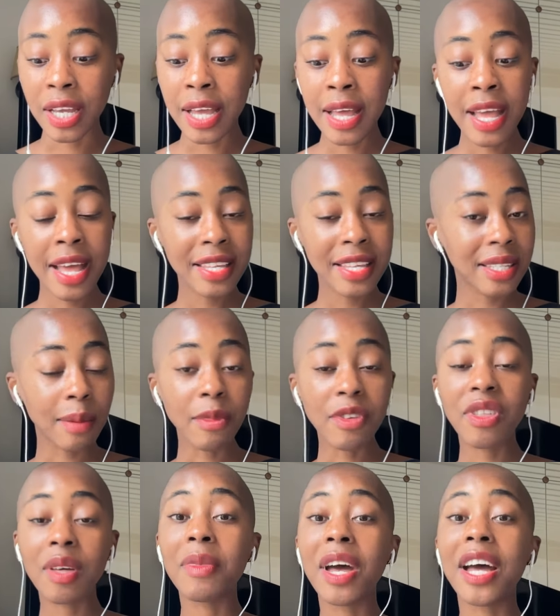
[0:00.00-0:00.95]
Some
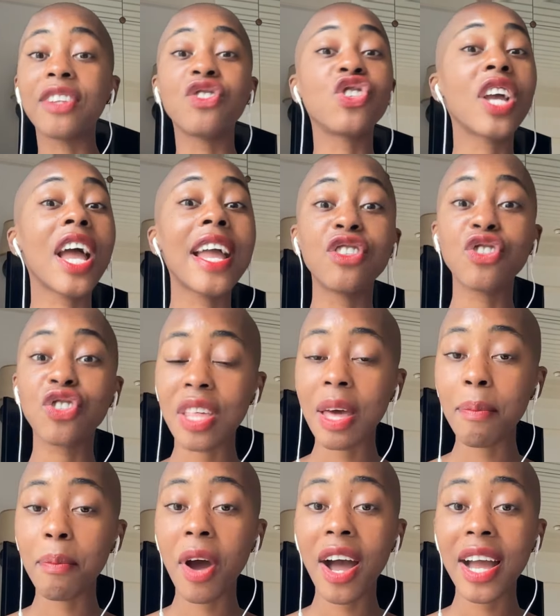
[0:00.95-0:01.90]
of them had changed their
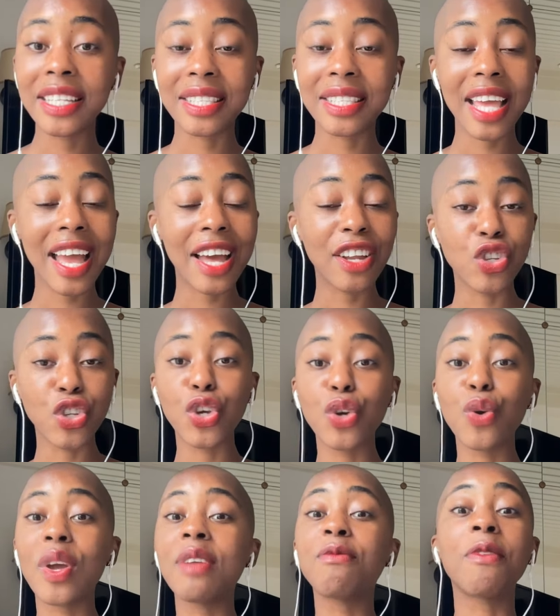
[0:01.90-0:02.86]
minds. They had
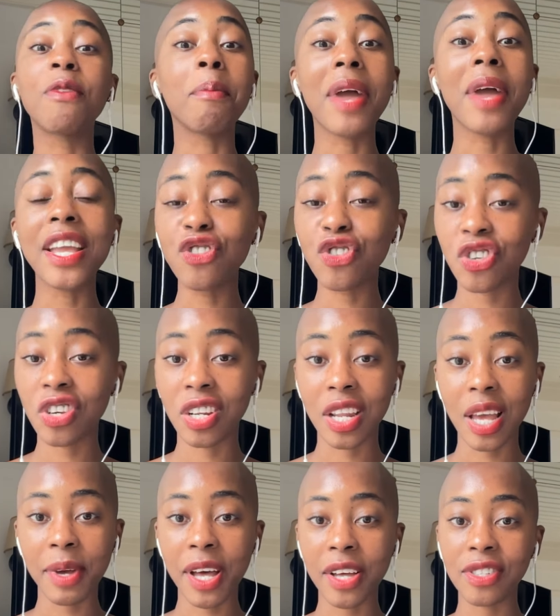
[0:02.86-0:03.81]
new information
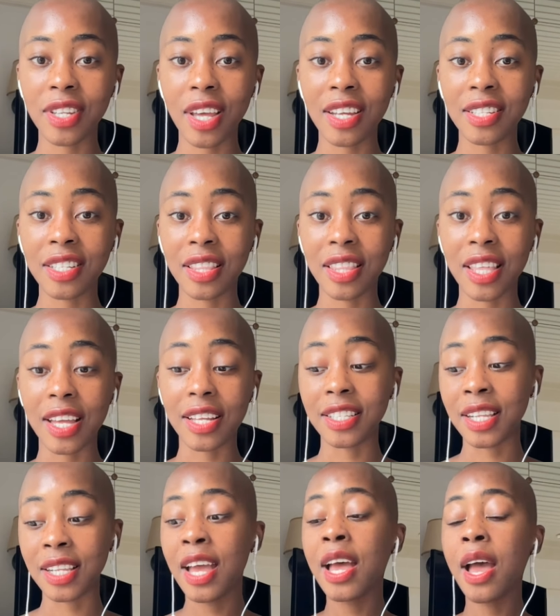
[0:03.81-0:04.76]
about certain
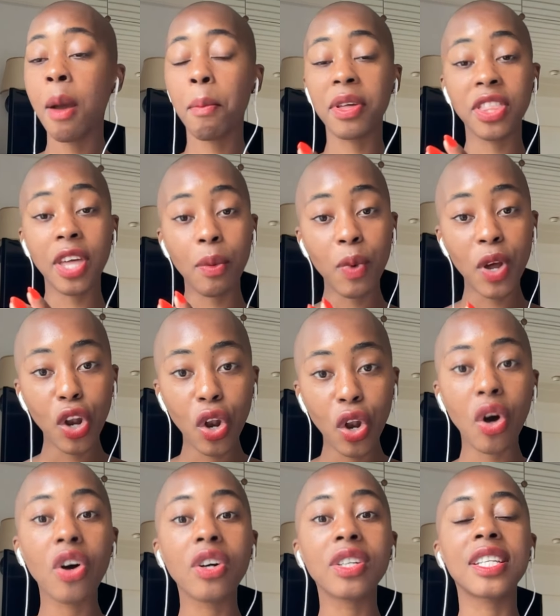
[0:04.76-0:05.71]
things, but they were
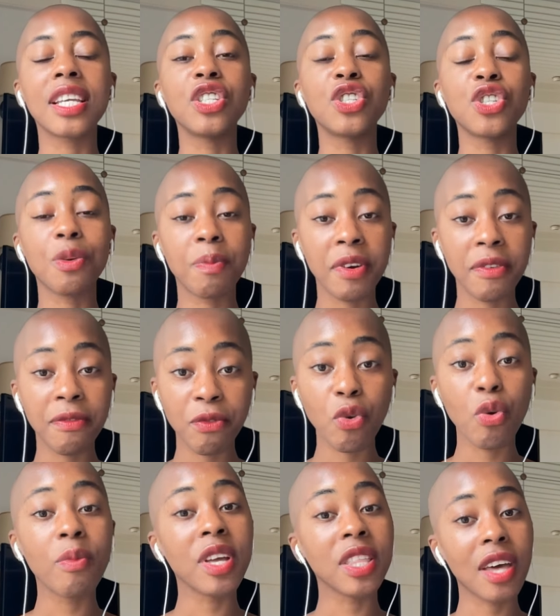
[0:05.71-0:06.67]
locked into
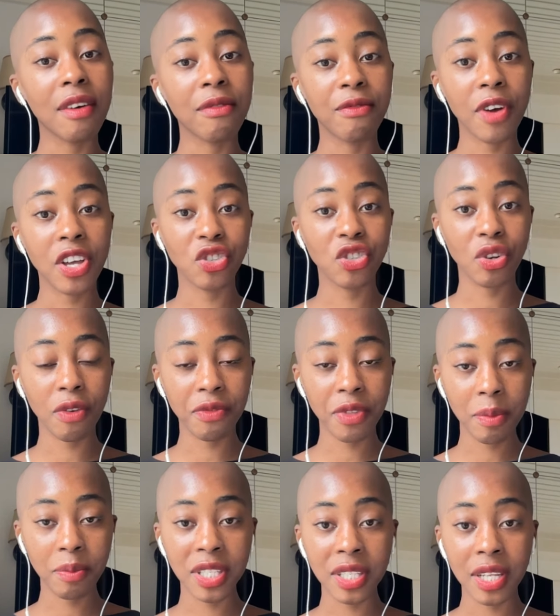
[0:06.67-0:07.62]
performing that version of
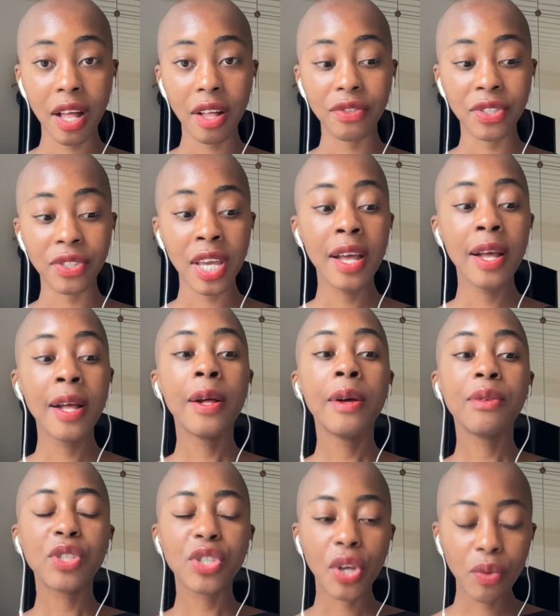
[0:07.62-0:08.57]
themselves.
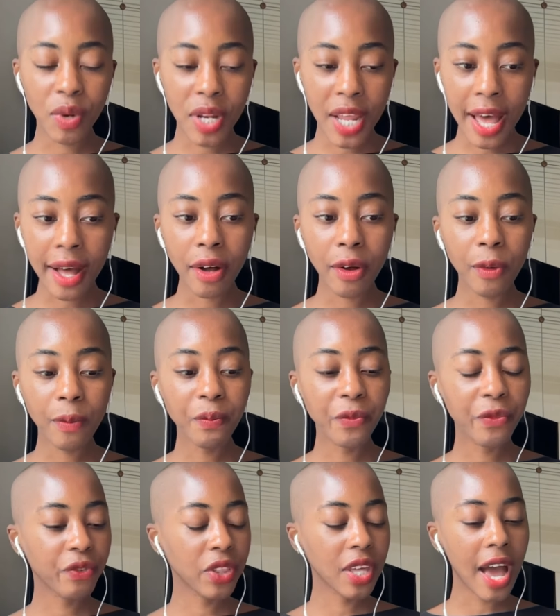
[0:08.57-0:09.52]
So now
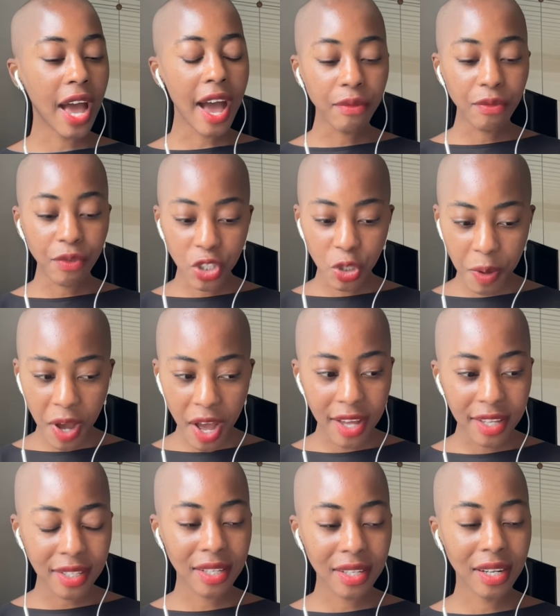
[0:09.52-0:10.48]
for the average
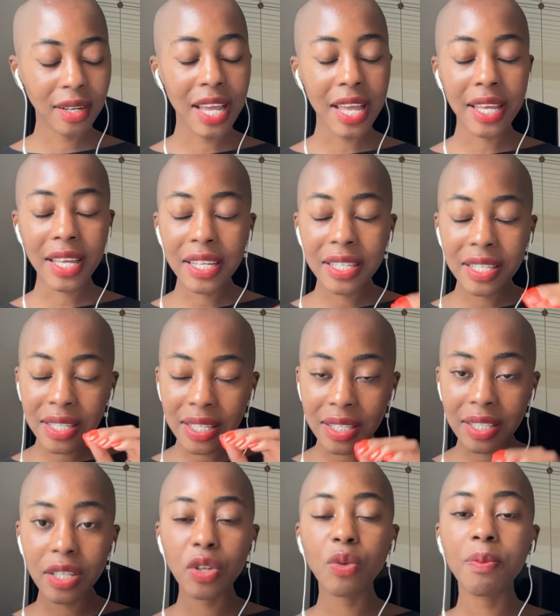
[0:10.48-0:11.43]
person, it can
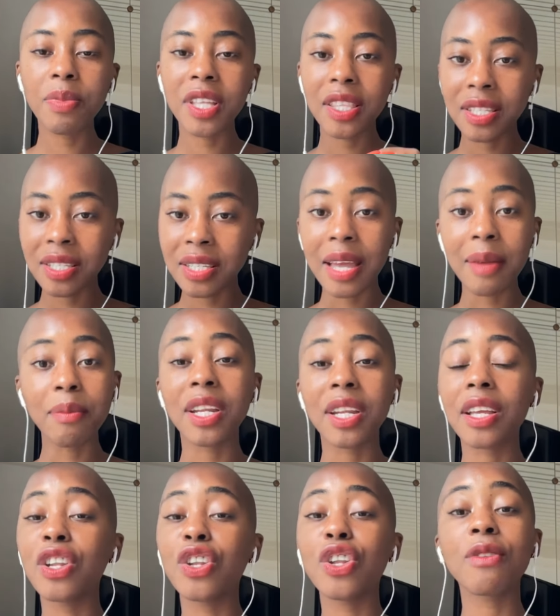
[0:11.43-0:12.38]
still be the same, but
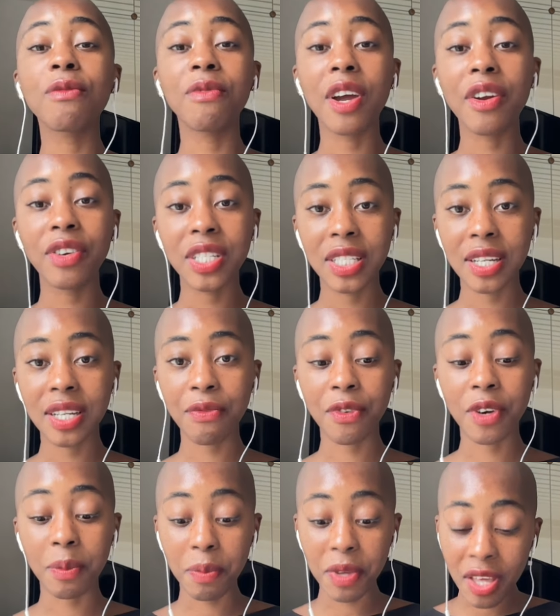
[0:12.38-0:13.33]
it can look very
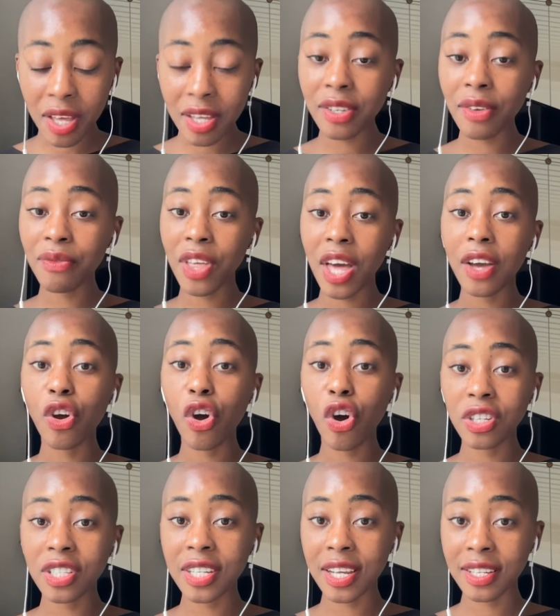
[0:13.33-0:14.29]
different because of that
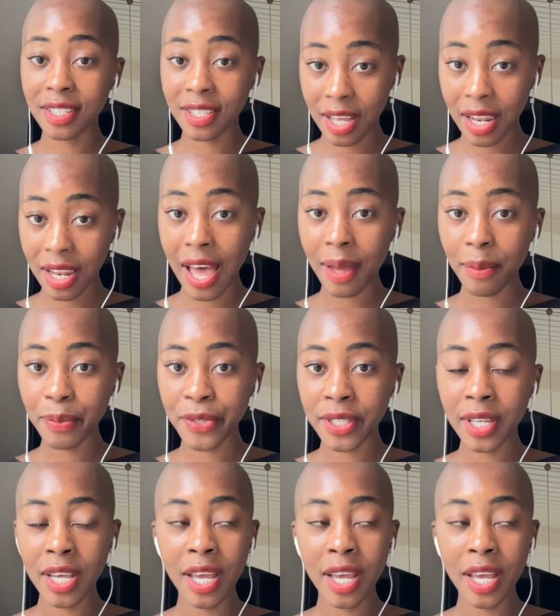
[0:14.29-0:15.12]
context collapse.